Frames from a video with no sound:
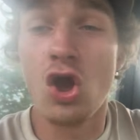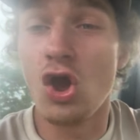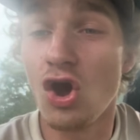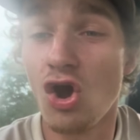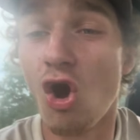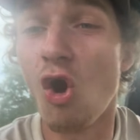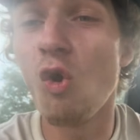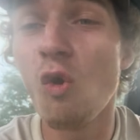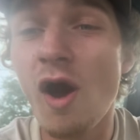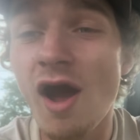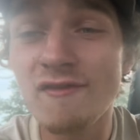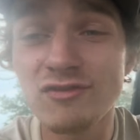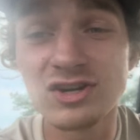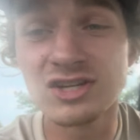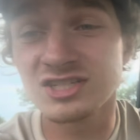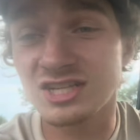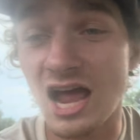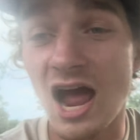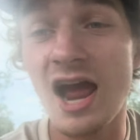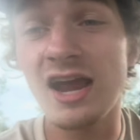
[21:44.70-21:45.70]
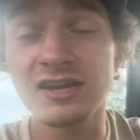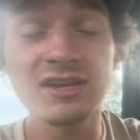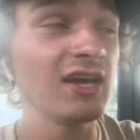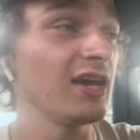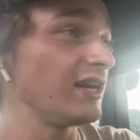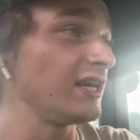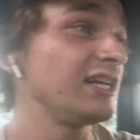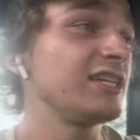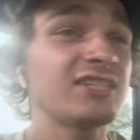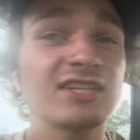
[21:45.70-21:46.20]
Whoever designed it
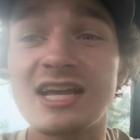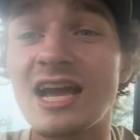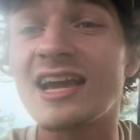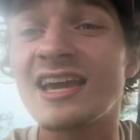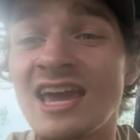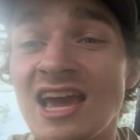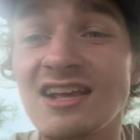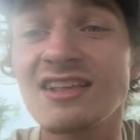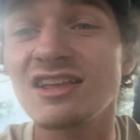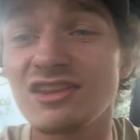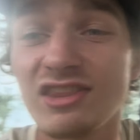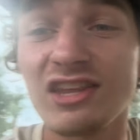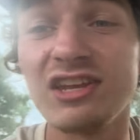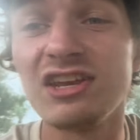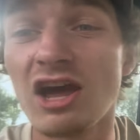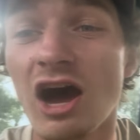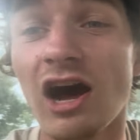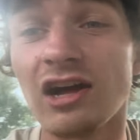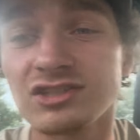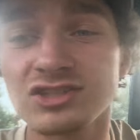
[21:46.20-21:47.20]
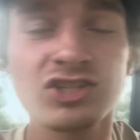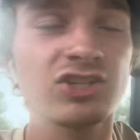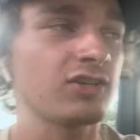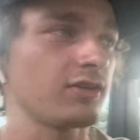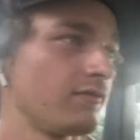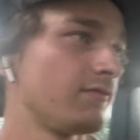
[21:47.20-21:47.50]
needs to get kicked in the nuts.